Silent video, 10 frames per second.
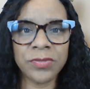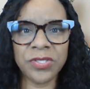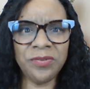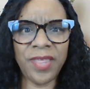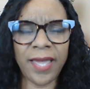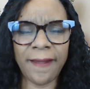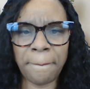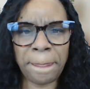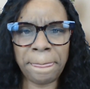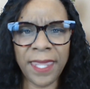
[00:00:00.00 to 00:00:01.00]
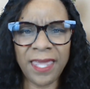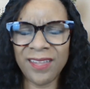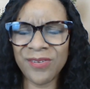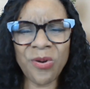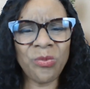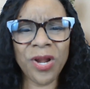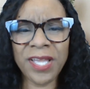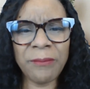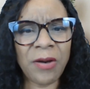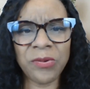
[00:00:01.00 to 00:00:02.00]
Do that. Don't
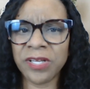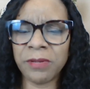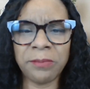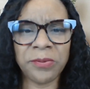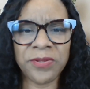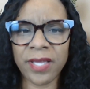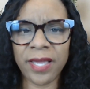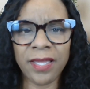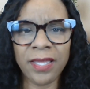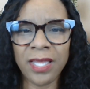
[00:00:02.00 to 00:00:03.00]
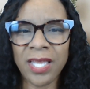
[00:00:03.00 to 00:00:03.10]
worry about what other people say.